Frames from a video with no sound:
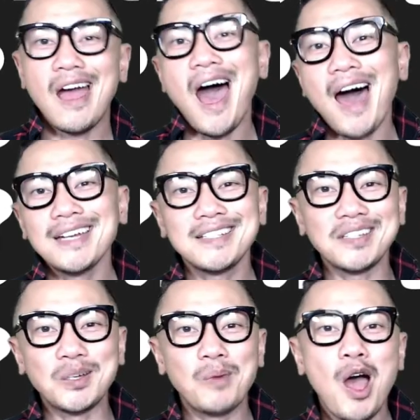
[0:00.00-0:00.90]
Hi
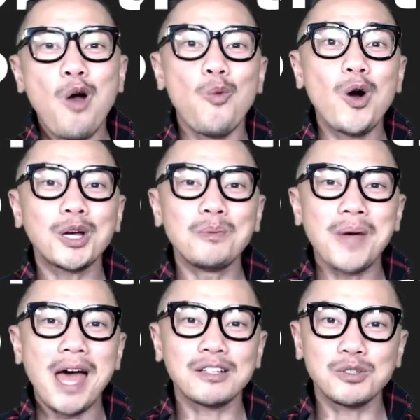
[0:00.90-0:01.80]
team, welcome
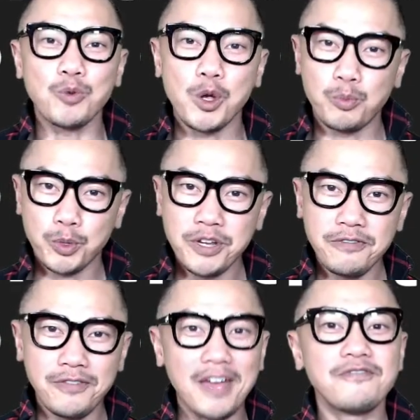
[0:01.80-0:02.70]
back to a brief
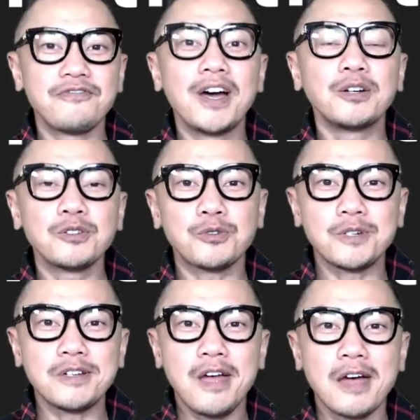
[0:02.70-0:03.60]
and final
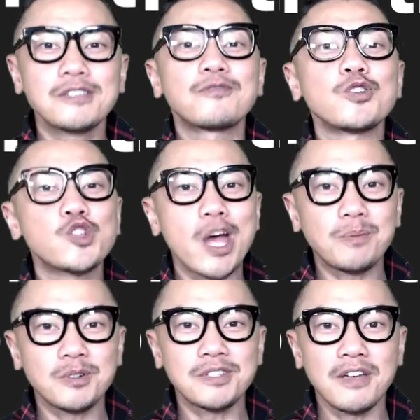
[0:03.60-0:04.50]
screencast for
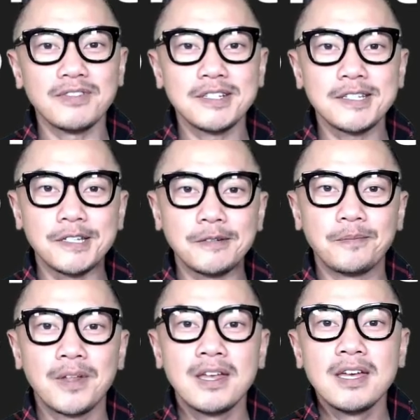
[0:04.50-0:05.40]
Chapter 17.
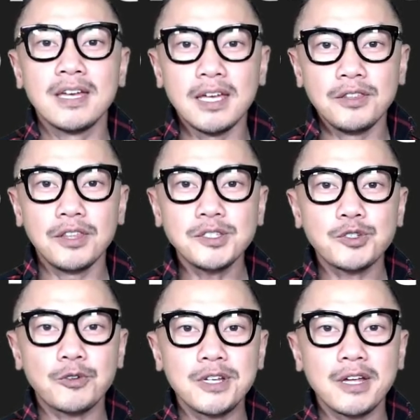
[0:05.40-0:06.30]
In this
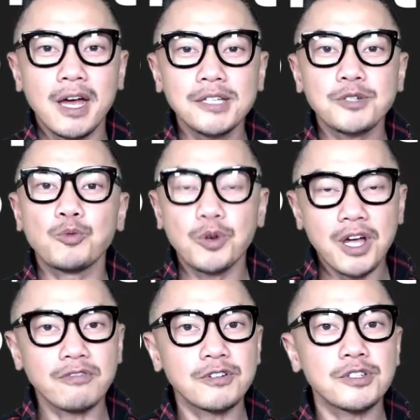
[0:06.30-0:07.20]
screencast, we'll
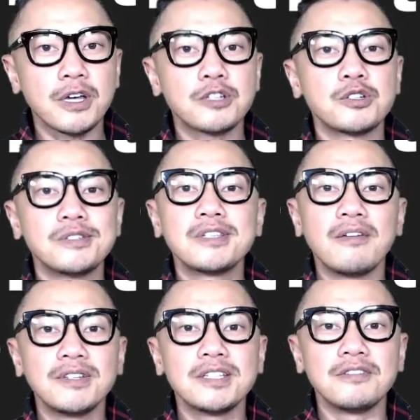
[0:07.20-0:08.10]
cover Section
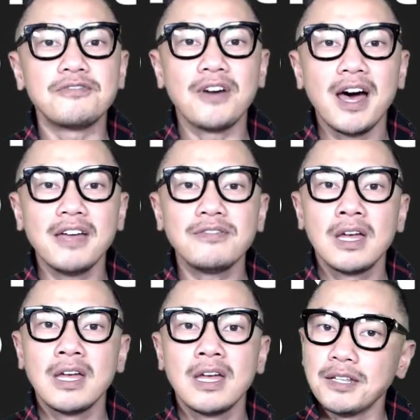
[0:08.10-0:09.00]
17.5
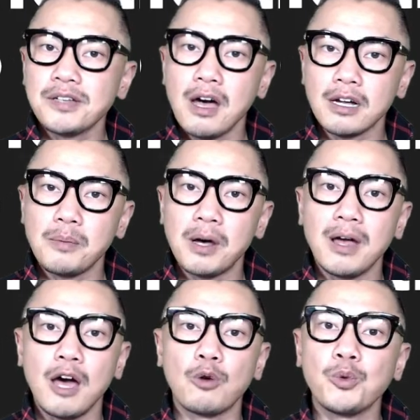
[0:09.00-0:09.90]
and talk about
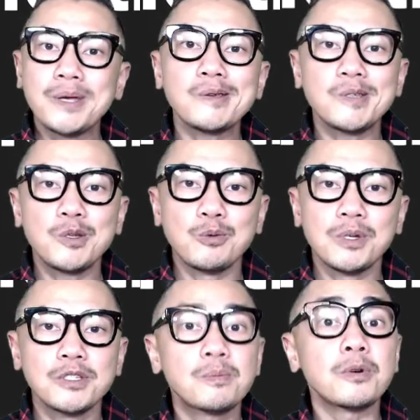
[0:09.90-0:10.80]
how we as
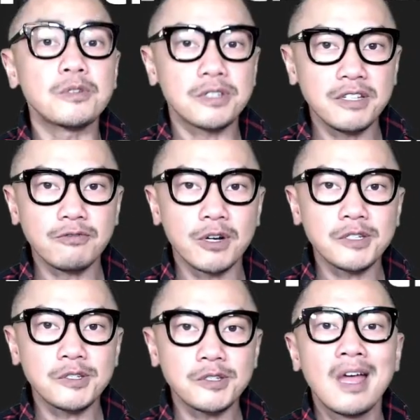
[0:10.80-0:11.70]
humans perceive
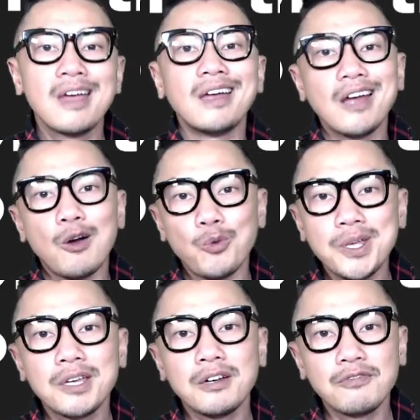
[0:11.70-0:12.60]
risk and how we
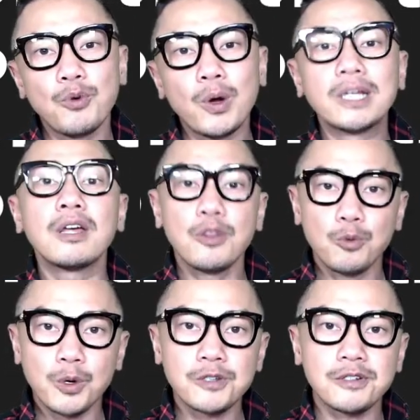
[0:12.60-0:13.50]
can avoid the
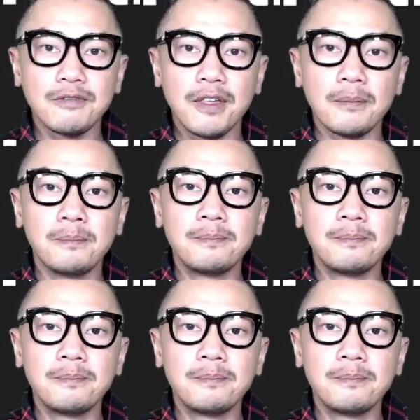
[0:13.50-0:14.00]
worst of them.